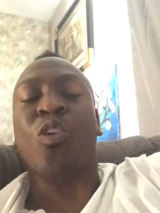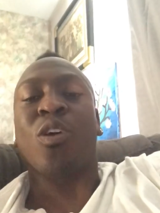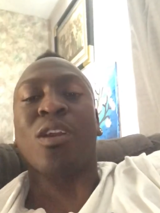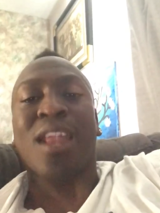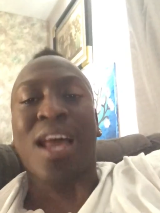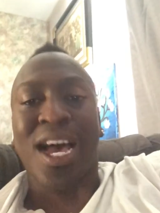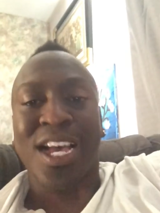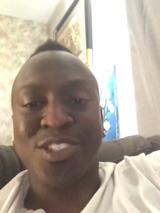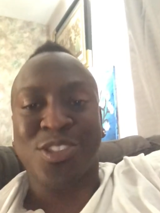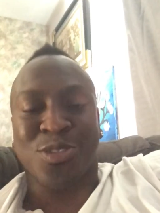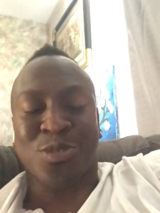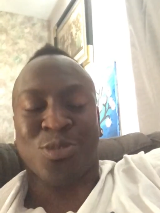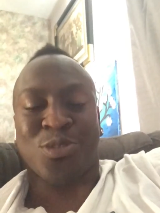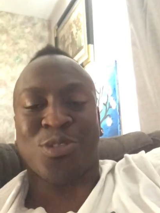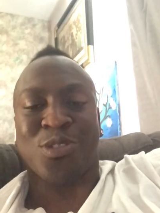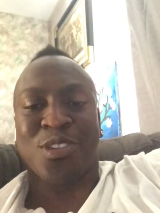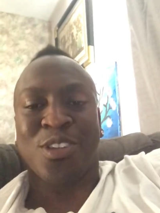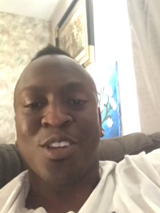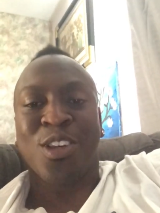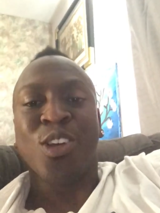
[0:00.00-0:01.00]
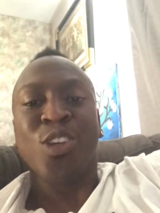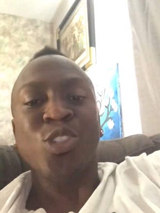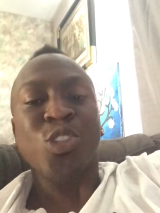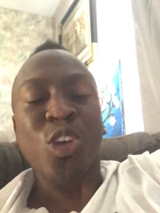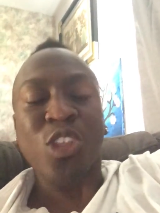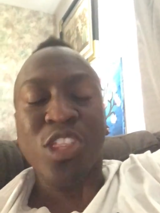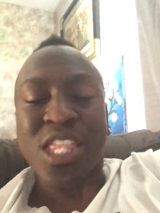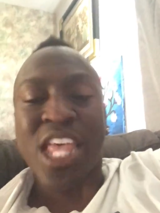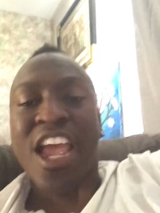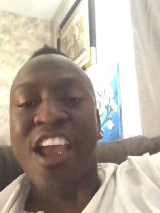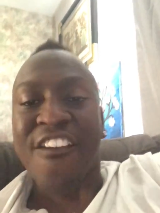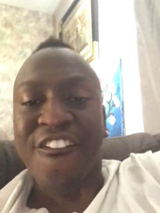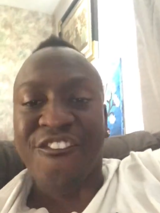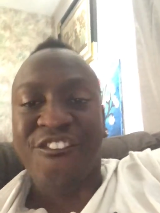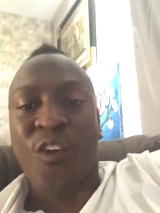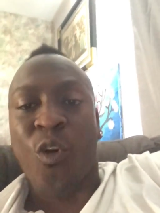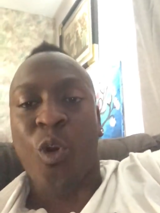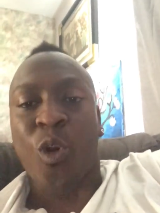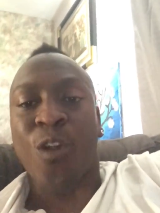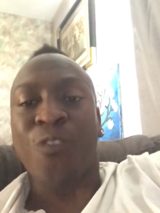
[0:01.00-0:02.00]
golazos. So
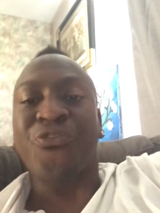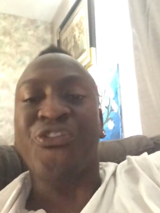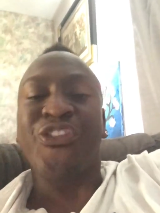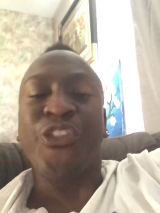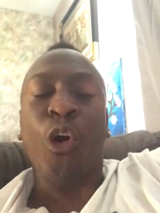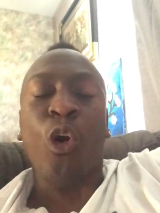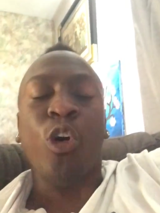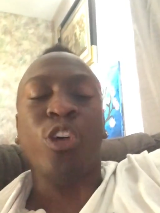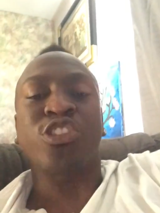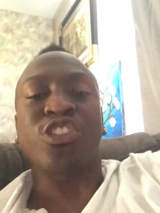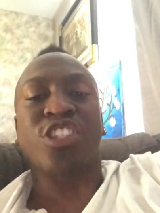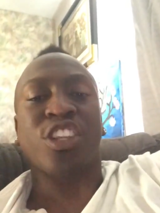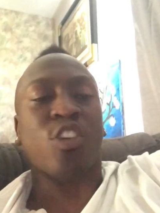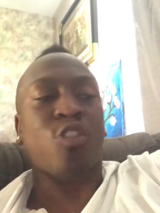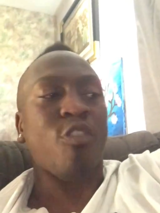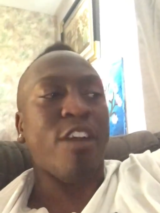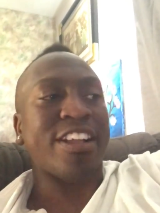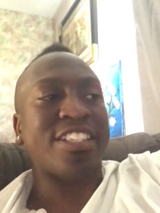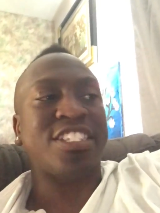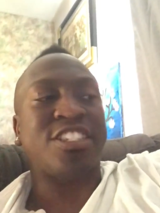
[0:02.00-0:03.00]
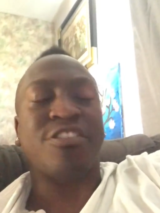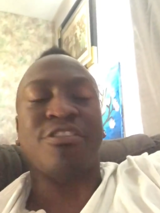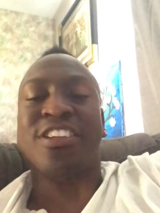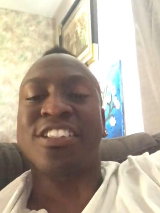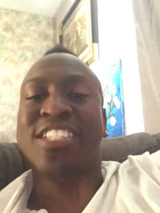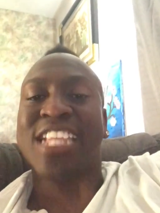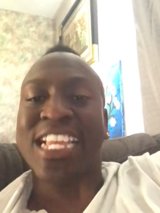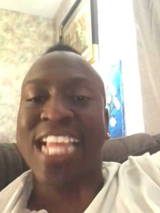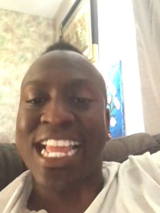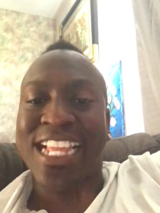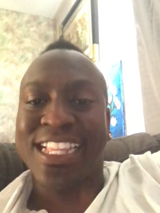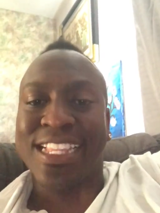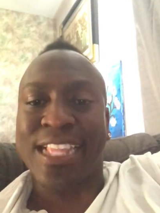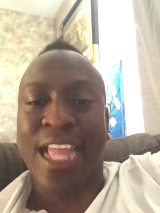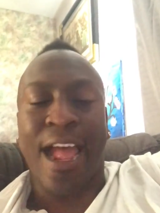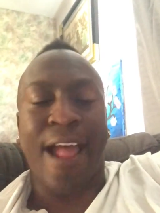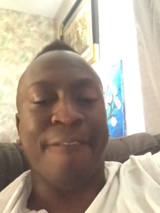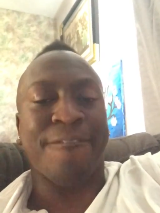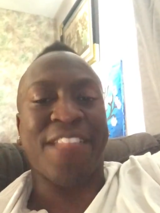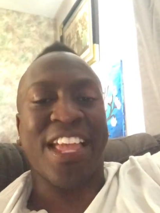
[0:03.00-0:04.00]
therefore, those are the criteria
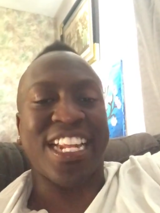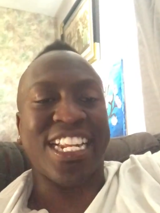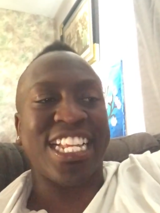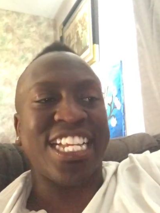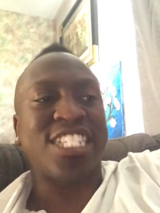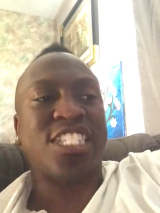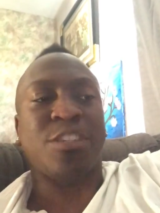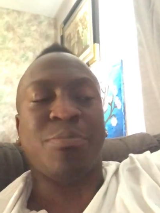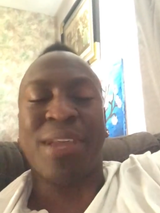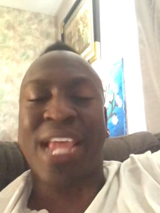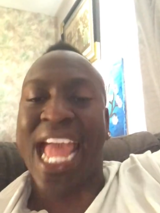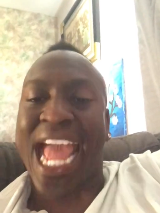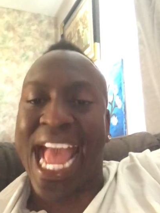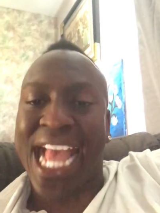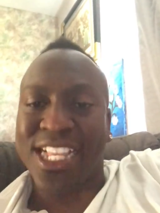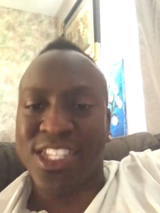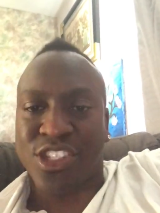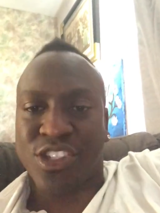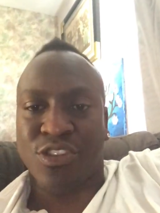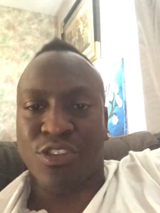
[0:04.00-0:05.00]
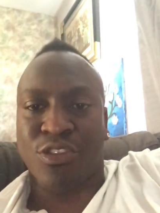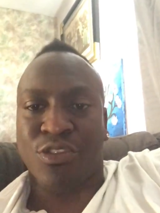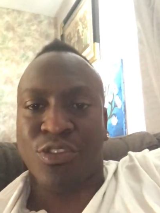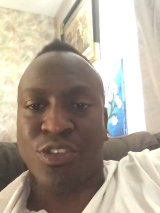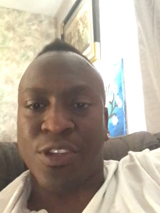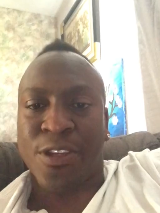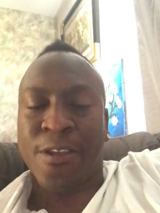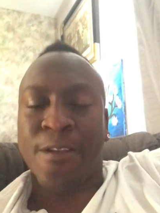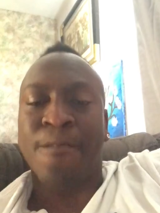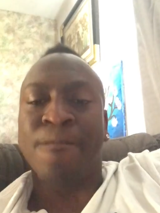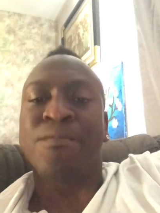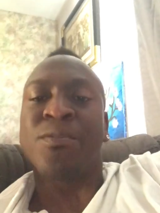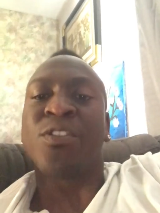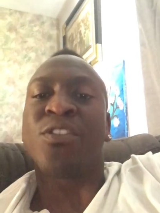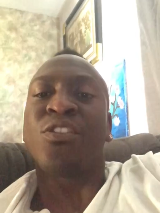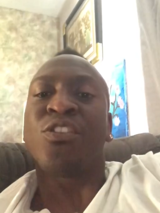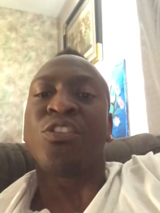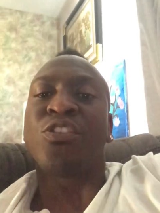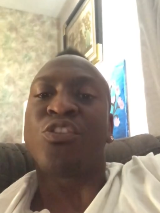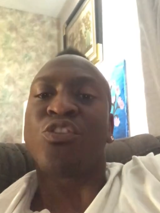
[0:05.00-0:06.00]
that need to be answered
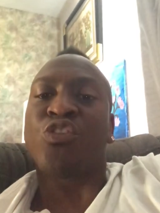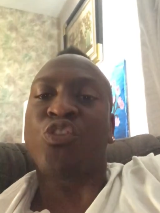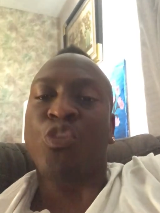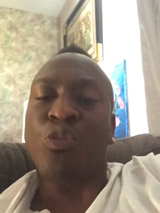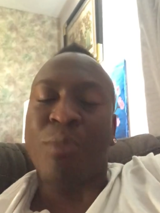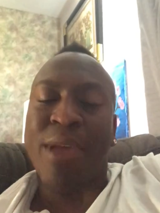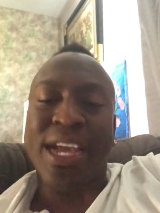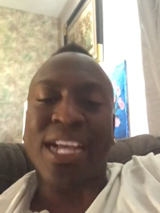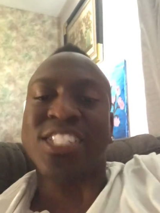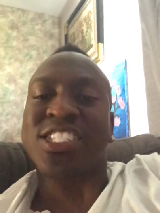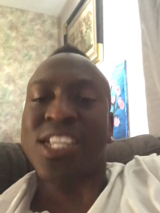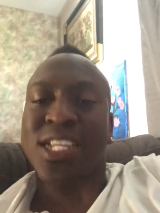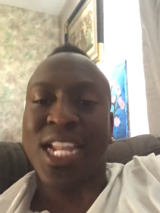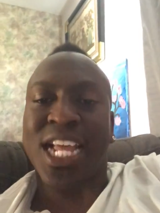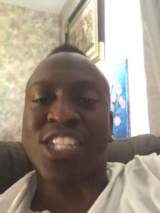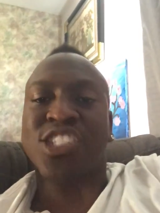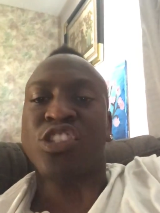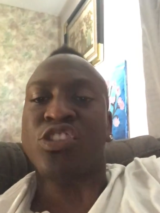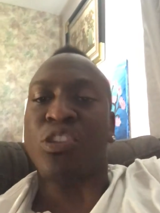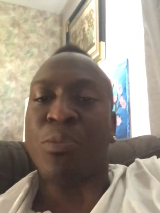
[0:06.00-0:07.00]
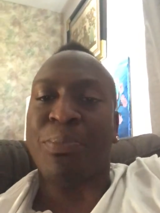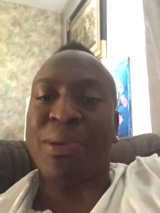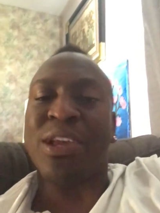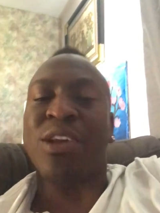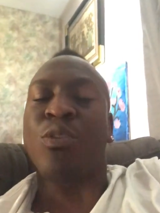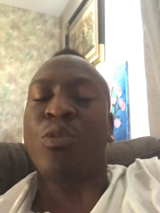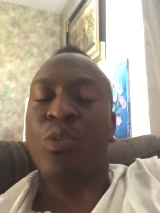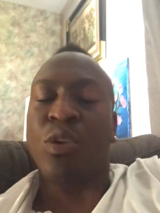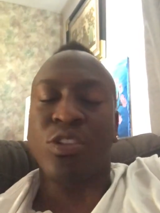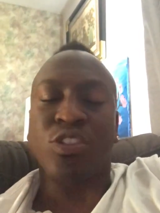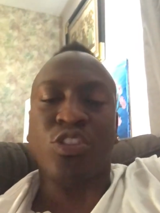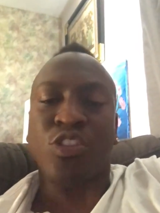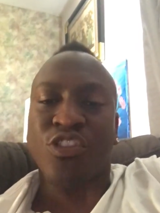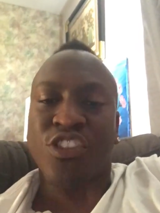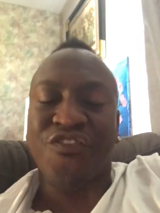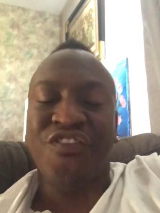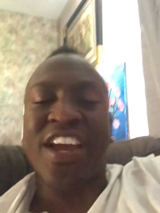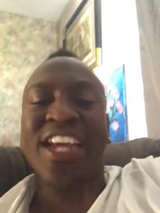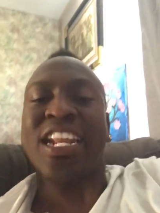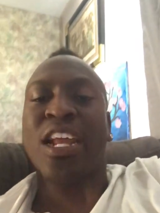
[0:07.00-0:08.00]
to make a selection
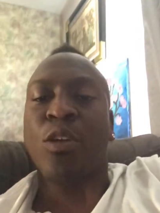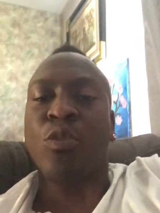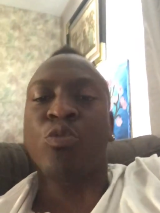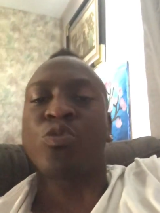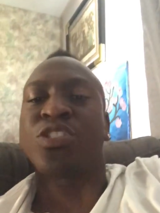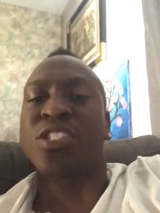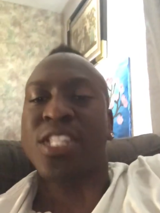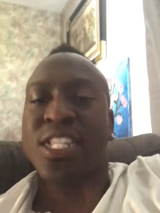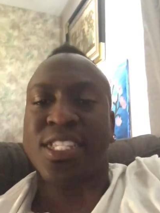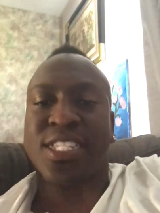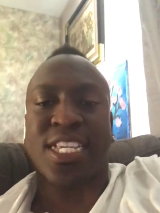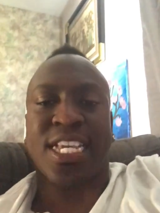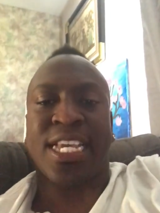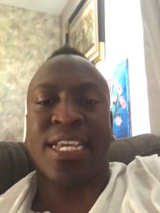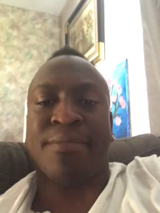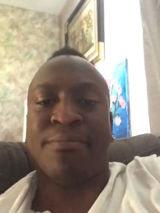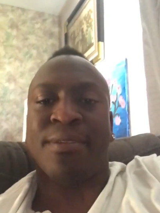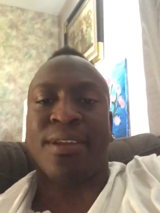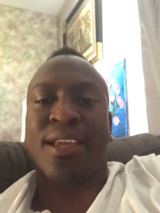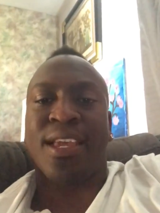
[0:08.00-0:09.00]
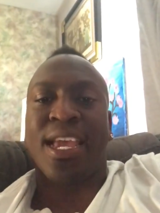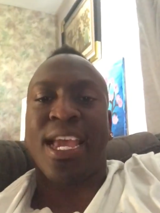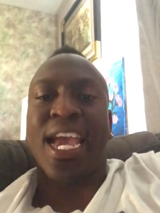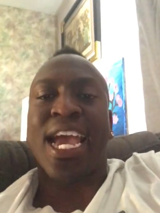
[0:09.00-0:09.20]
to find out who's in the team.